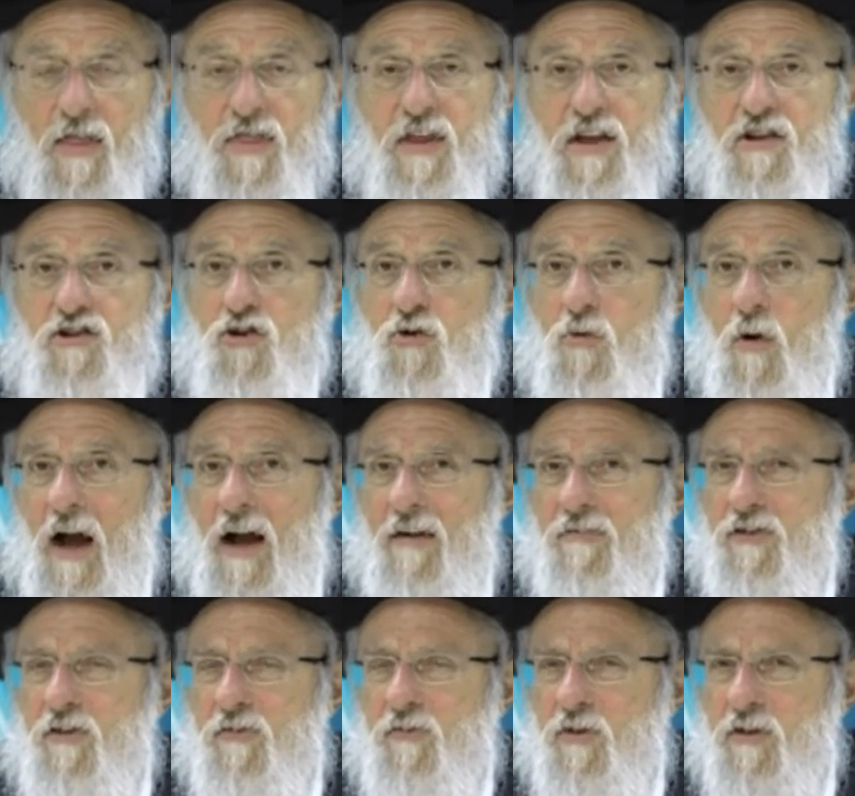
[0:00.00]
They do
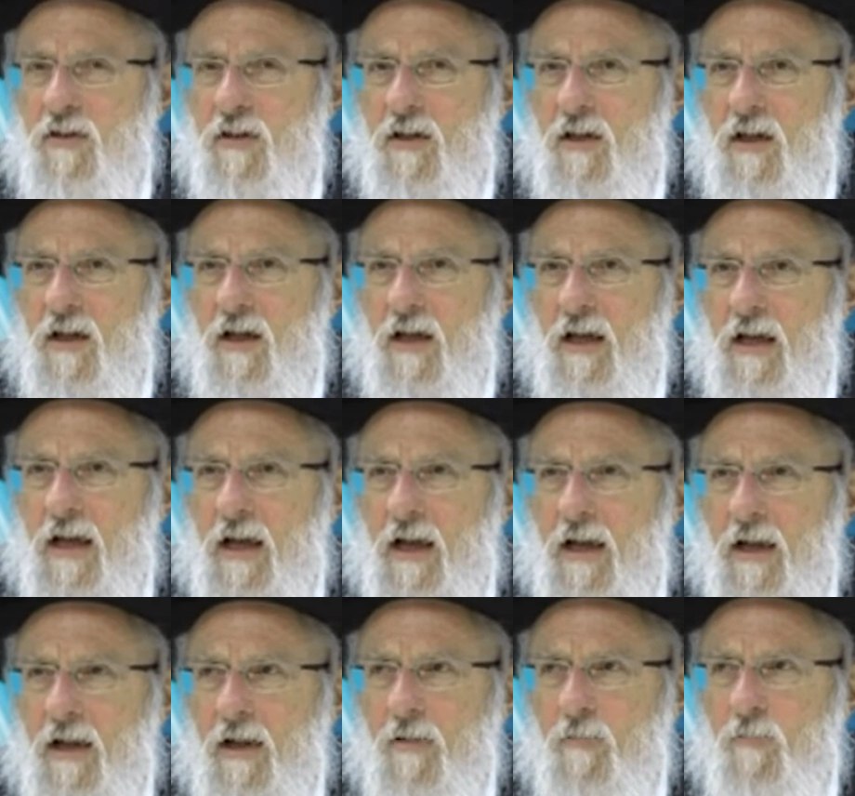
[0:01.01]
have different
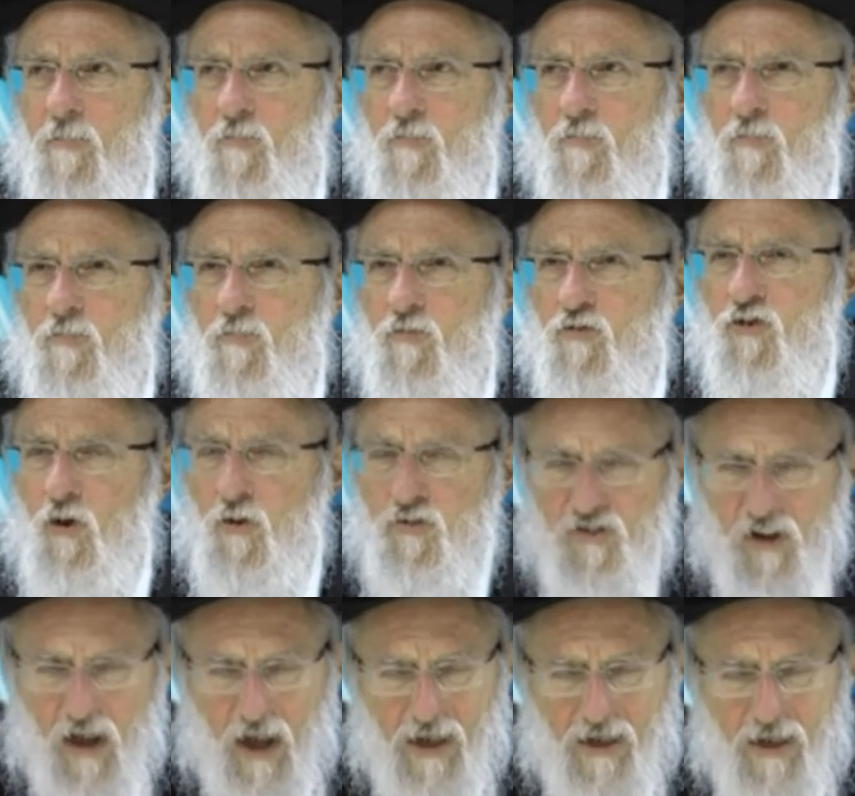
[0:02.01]
um,
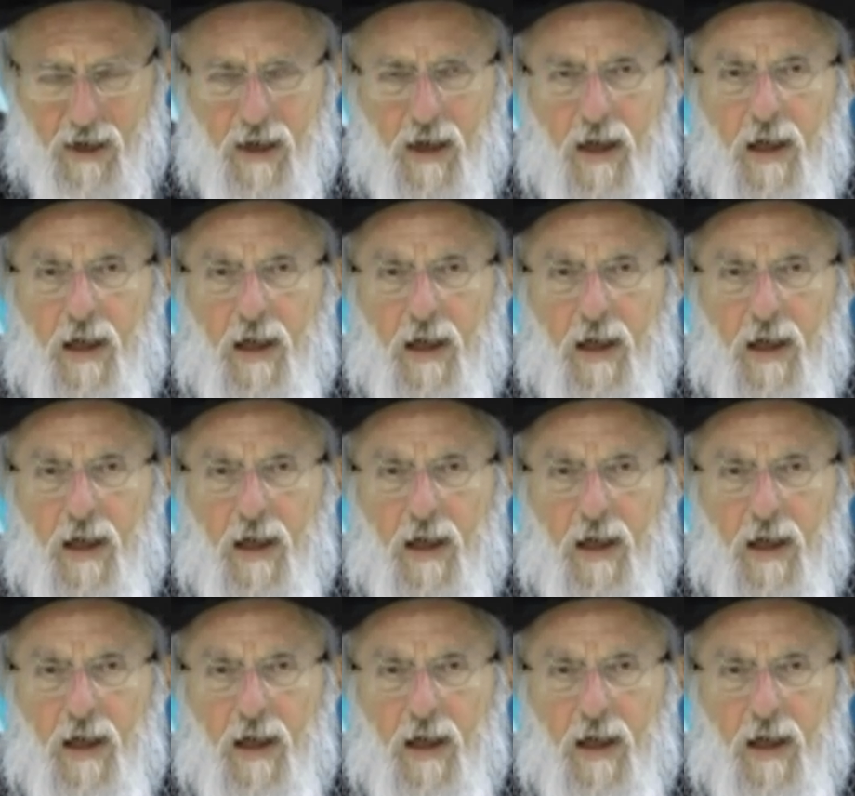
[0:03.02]
foci.